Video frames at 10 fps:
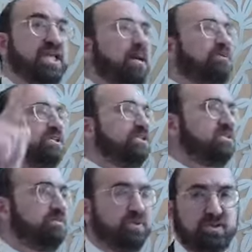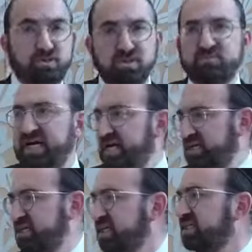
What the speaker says: That person's important. Call him back.